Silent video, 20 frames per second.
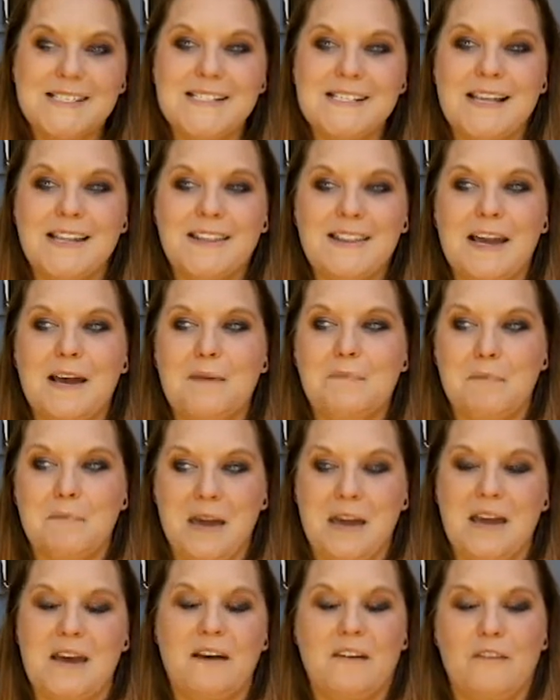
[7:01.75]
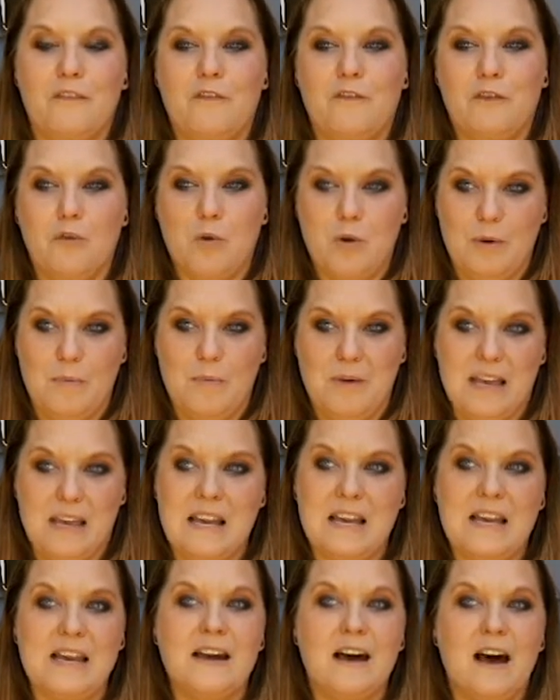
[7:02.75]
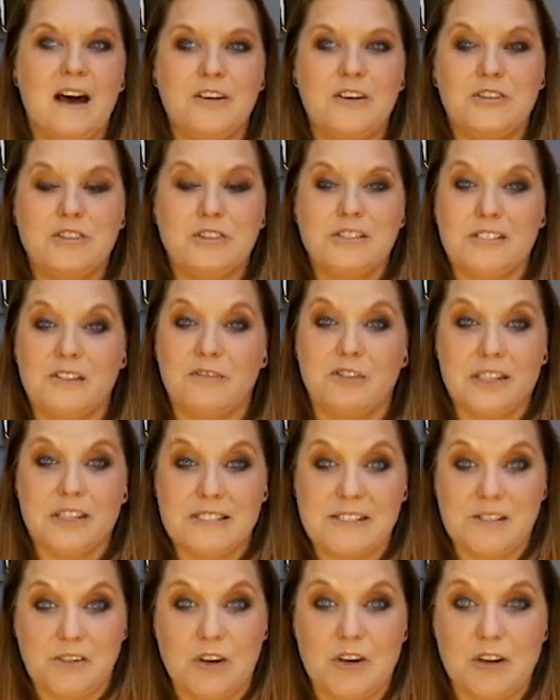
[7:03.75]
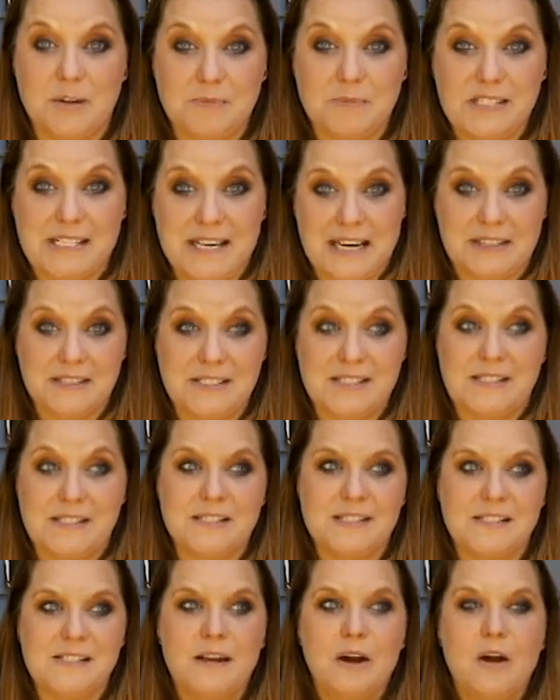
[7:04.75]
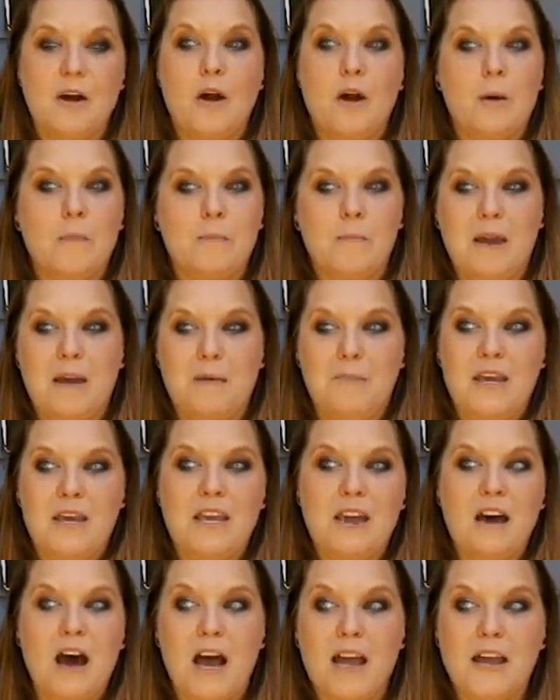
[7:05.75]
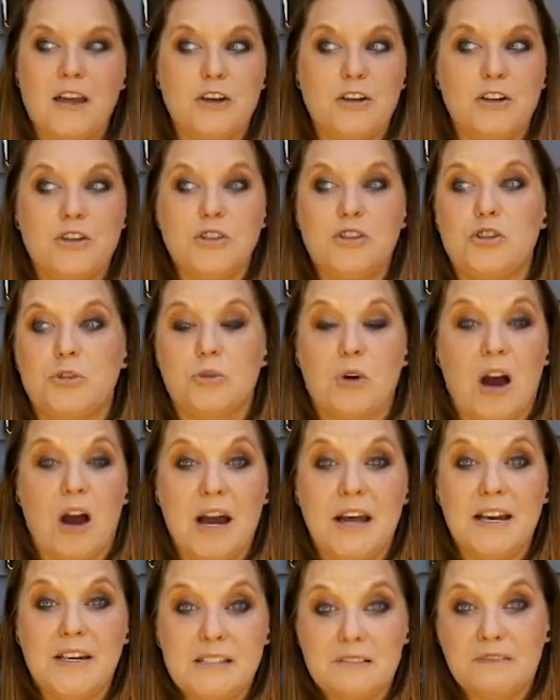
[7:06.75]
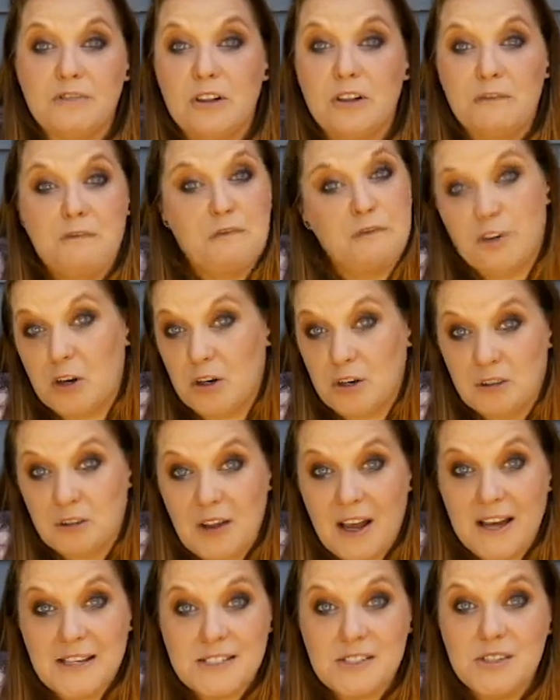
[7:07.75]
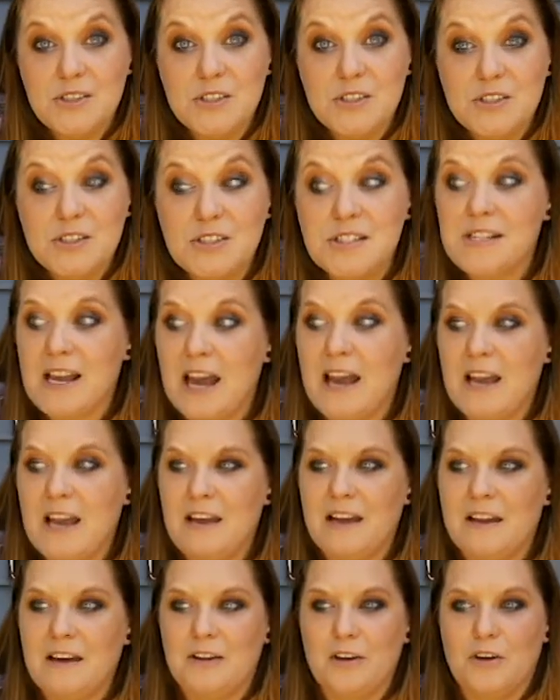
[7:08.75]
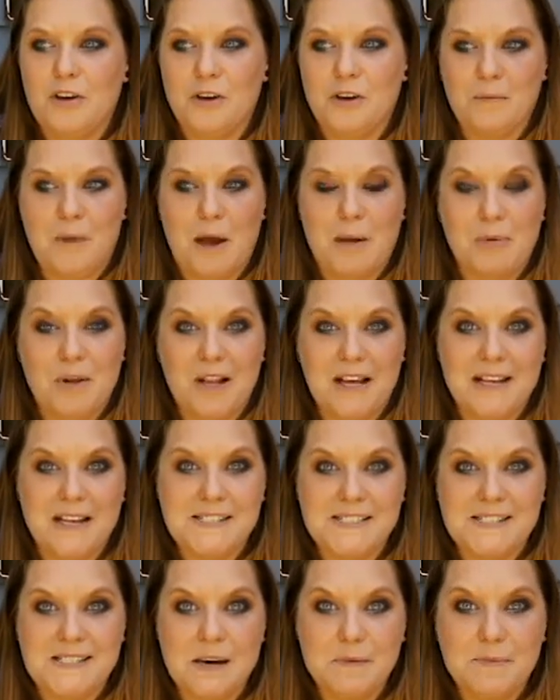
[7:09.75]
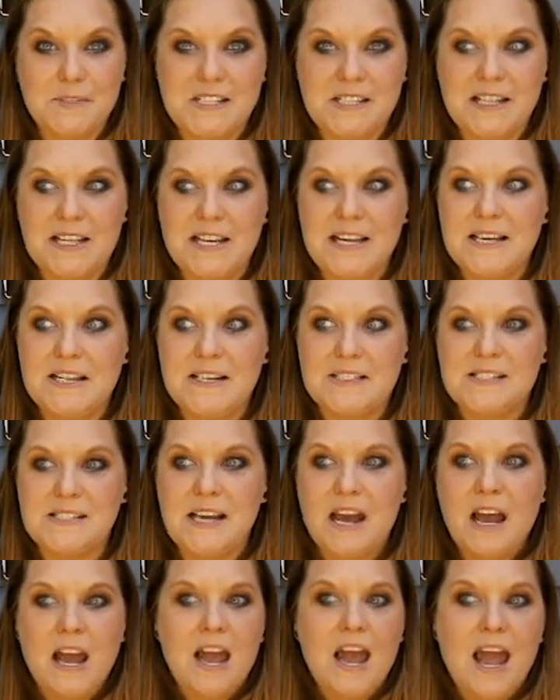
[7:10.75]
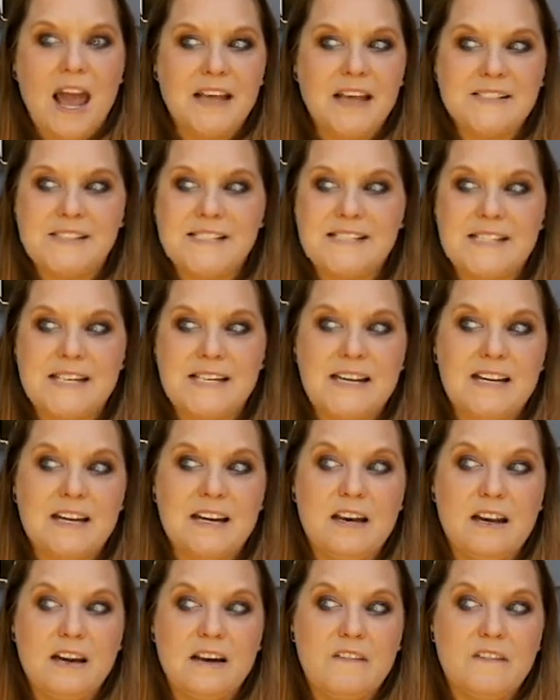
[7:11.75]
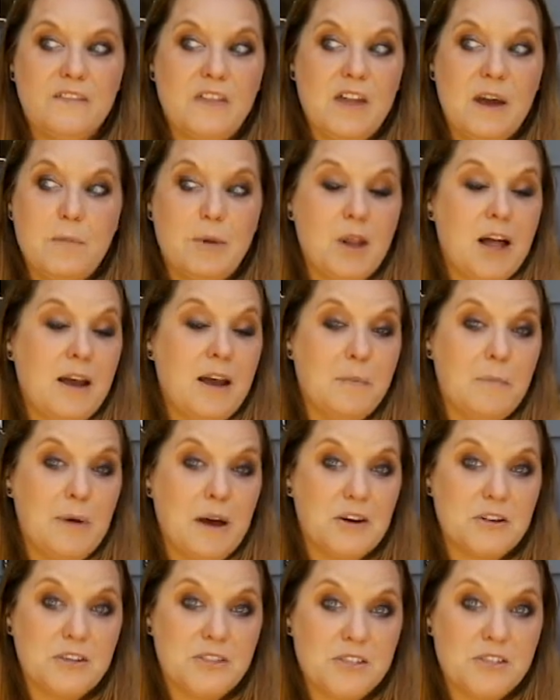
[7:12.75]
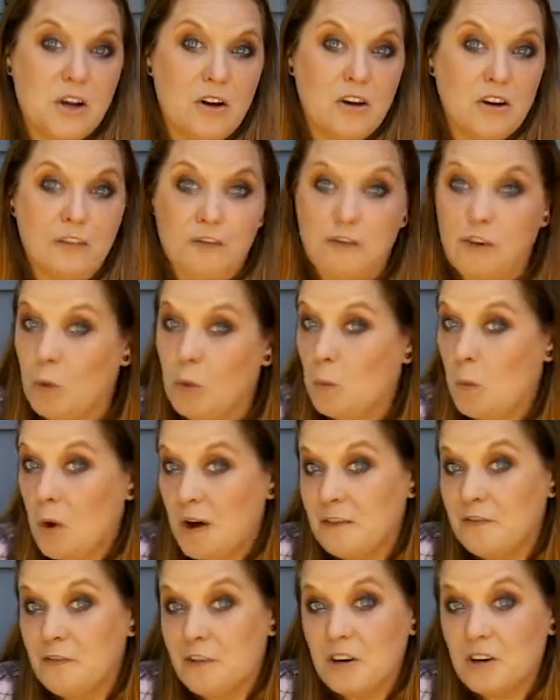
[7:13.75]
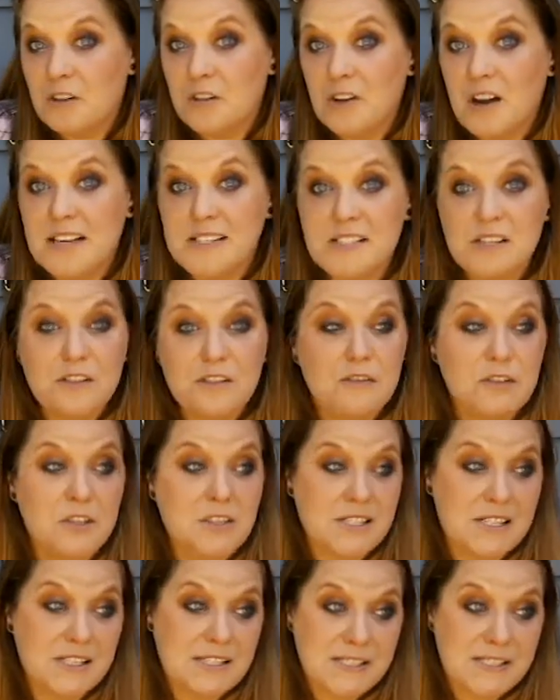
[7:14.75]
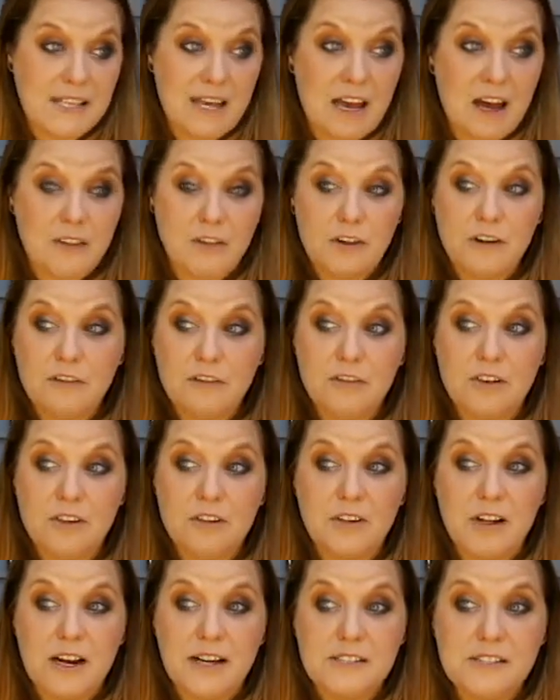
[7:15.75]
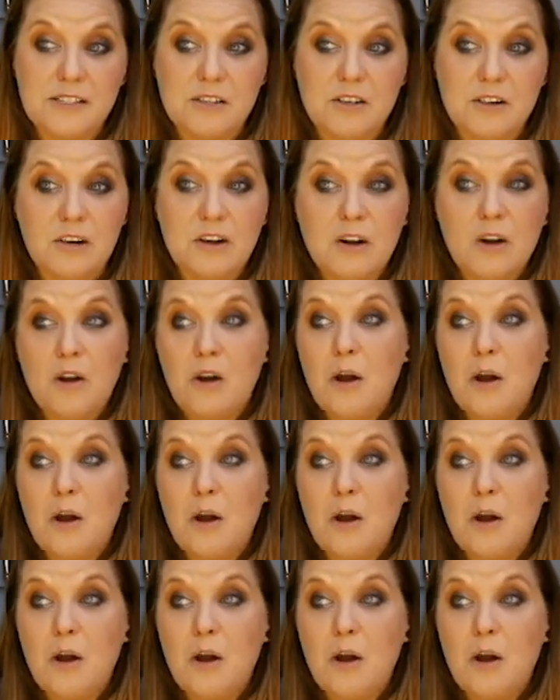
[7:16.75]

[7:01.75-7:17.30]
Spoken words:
that they make for me under different circumstances. Maybe I could try different fertilizers and hook my plants up to these and see if they play a better song for one fertilizer versus the other fertilizer.